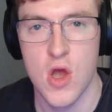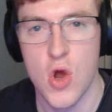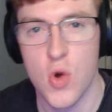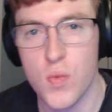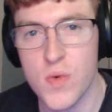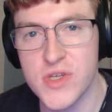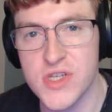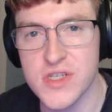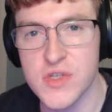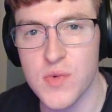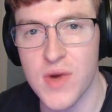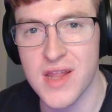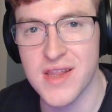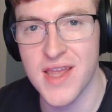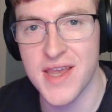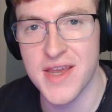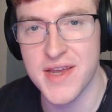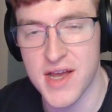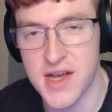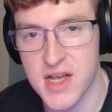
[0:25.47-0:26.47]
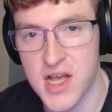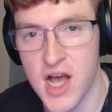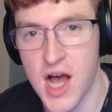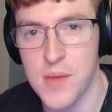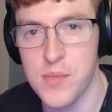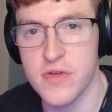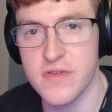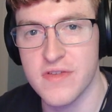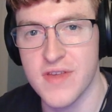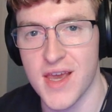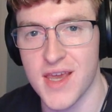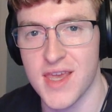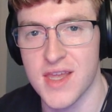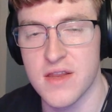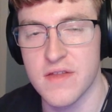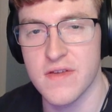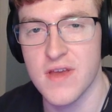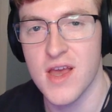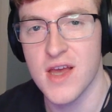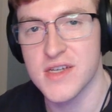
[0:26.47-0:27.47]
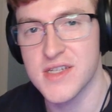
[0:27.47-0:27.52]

We just want to take a couple seconds